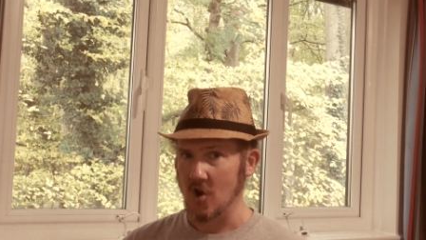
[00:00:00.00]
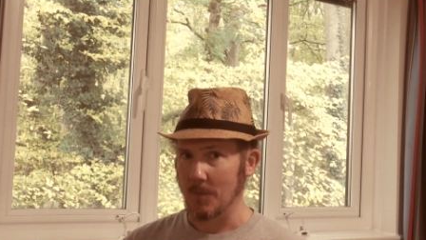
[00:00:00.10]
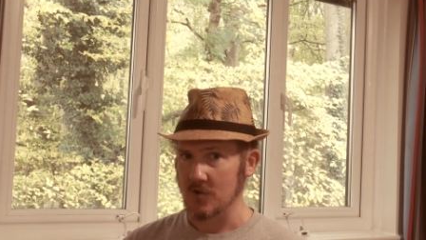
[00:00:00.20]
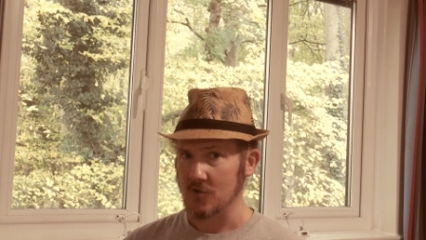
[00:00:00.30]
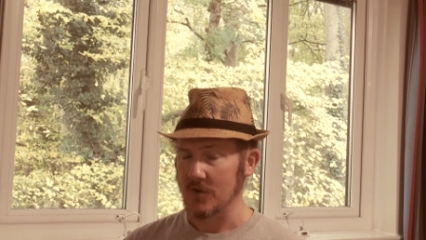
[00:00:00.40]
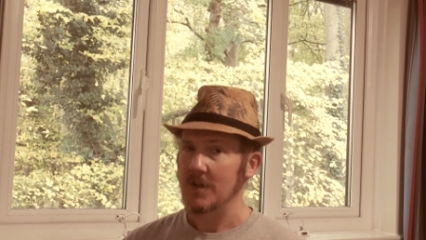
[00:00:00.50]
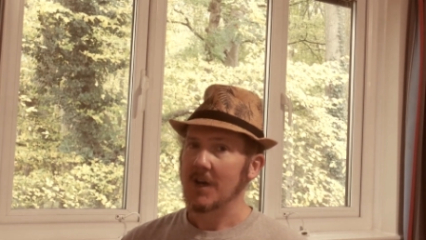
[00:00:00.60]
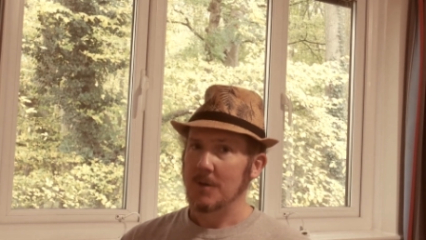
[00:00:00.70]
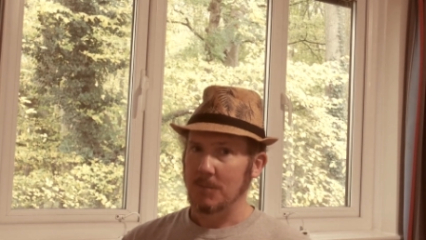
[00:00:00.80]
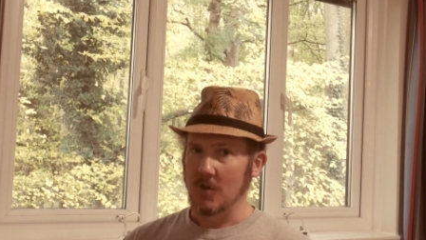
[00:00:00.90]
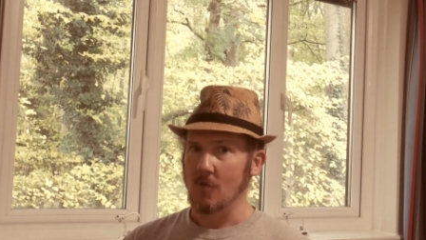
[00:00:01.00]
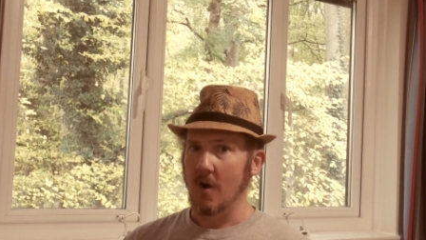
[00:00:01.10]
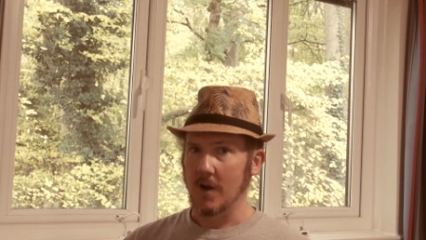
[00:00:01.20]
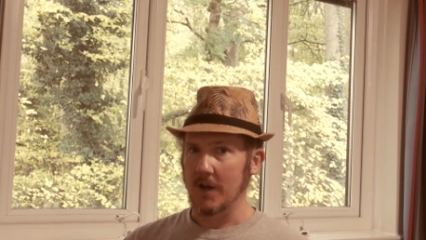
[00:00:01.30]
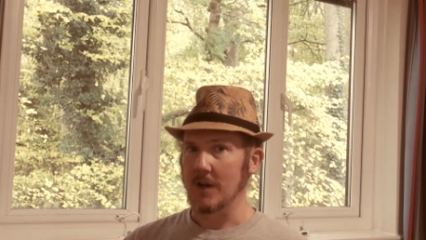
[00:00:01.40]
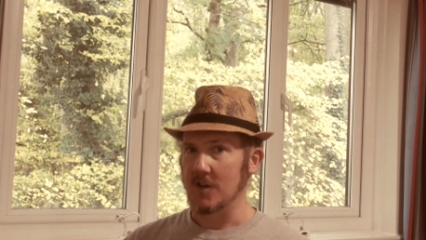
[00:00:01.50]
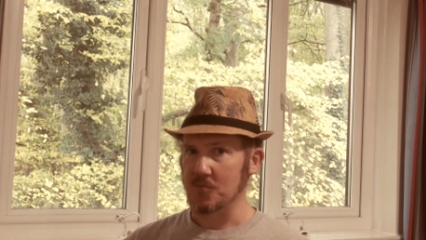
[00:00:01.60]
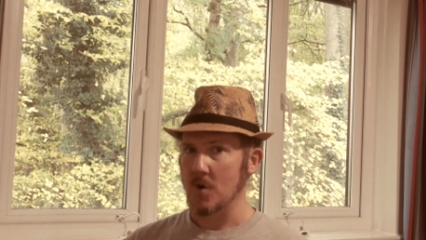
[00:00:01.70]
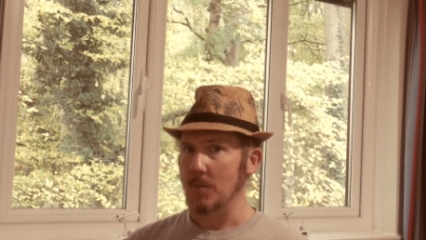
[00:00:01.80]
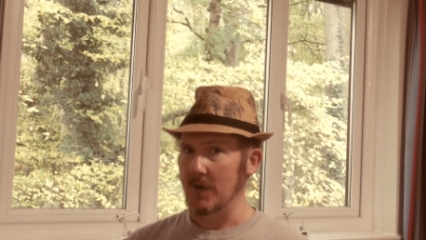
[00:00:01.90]
commentary, but there are English
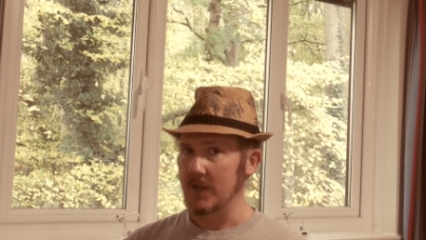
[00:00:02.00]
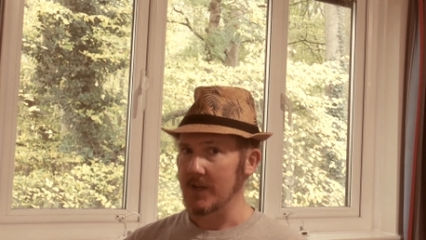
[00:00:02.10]
Premier League